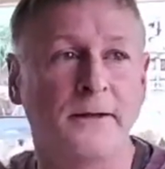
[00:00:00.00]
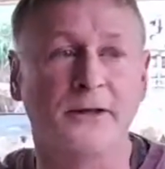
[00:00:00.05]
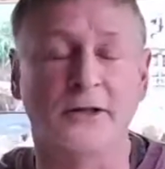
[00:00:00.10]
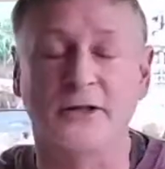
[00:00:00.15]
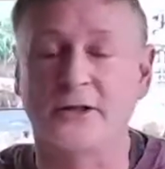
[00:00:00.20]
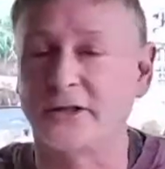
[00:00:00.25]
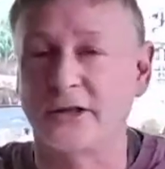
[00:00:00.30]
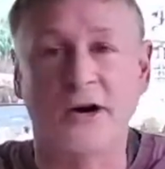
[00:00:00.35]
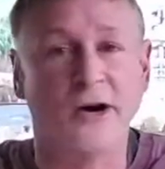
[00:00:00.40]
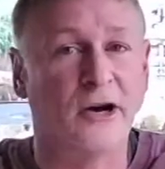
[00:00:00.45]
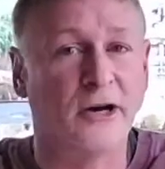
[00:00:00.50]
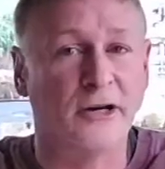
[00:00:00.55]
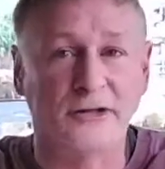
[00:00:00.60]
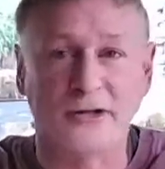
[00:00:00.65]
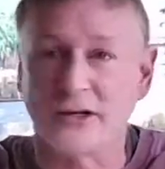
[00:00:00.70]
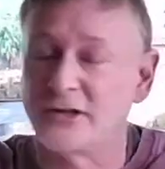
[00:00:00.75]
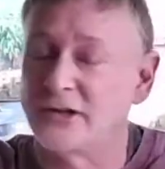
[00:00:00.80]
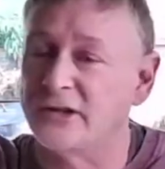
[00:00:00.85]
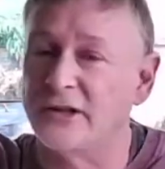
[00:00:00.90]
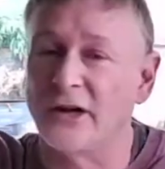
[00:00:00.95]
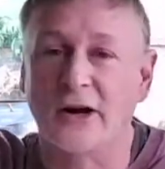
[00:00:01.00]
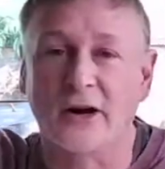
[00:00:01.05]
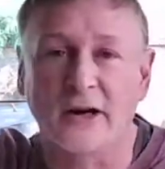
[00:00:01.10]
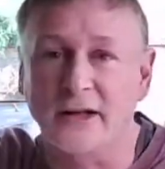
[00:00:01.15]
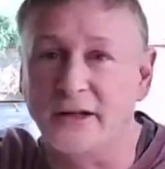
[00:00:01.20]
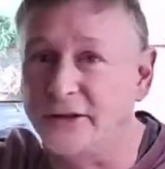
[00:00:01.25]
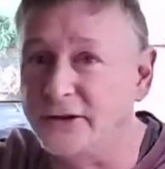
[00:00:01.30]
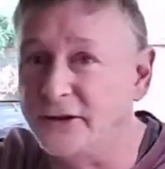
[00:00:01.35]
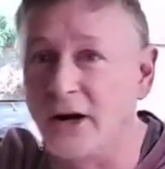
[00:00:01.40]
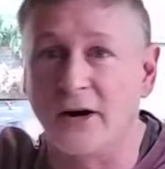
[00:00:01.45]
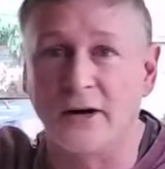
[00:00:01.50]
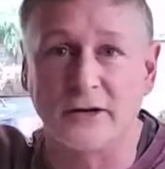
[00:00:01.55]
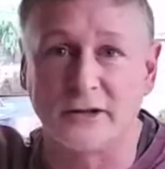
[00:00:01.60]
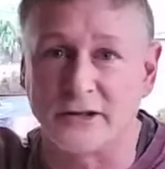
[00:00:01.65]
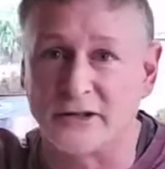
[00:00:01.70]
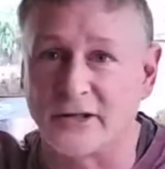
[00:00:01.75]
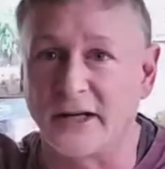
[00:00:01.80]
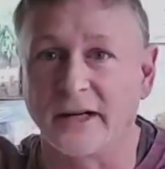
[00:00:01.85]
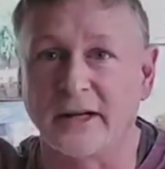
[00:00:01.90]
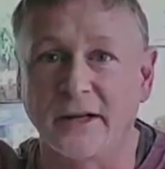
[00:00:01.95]
the sky just started
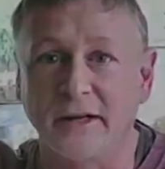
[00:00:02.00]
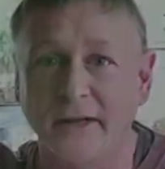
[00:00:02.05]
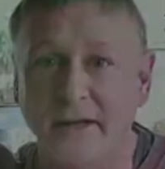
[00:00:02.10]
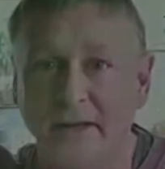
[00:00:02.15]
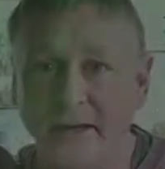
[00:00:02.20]
dancing